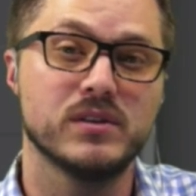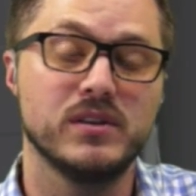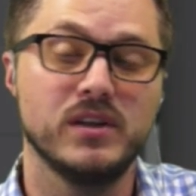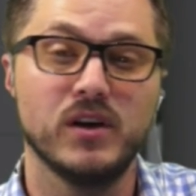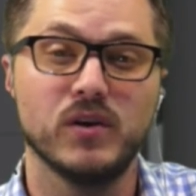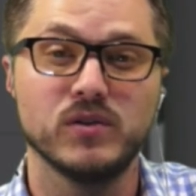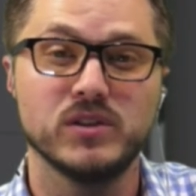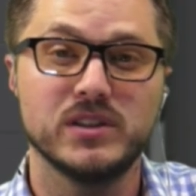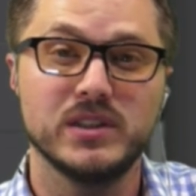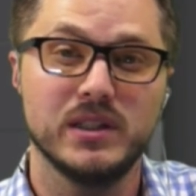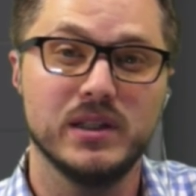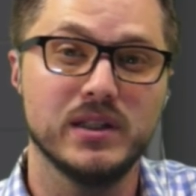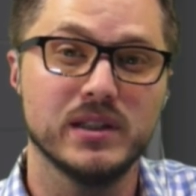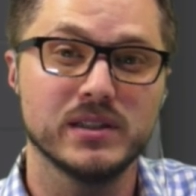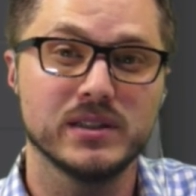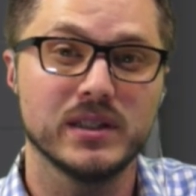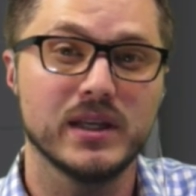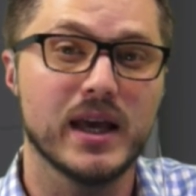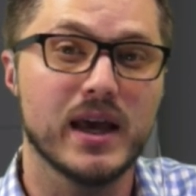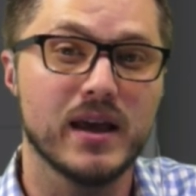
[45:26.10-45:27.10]
seeing this
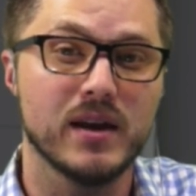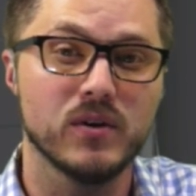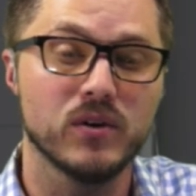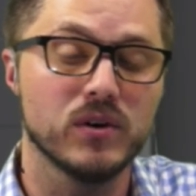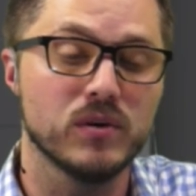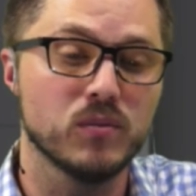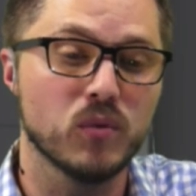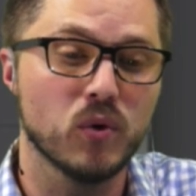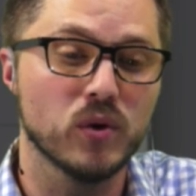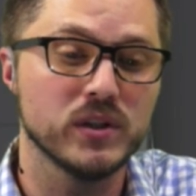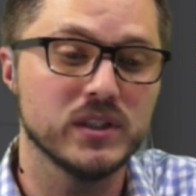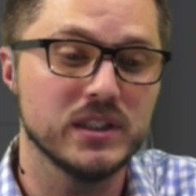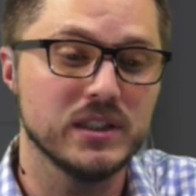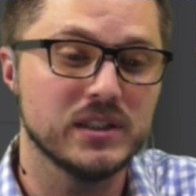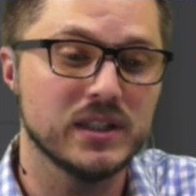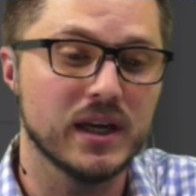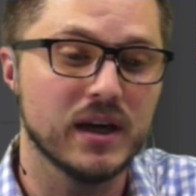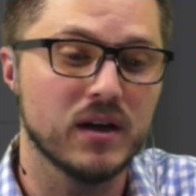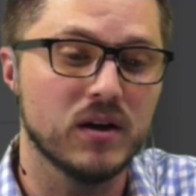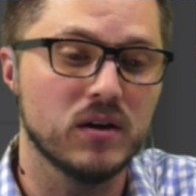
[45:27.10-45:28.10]
again or in more
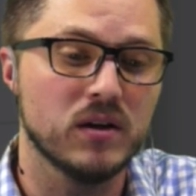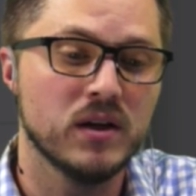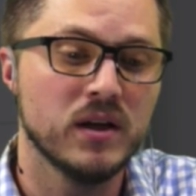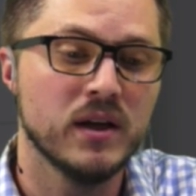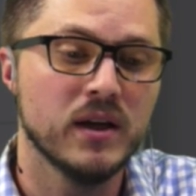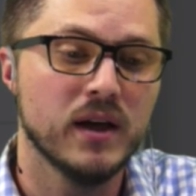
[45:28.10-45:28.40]
detail.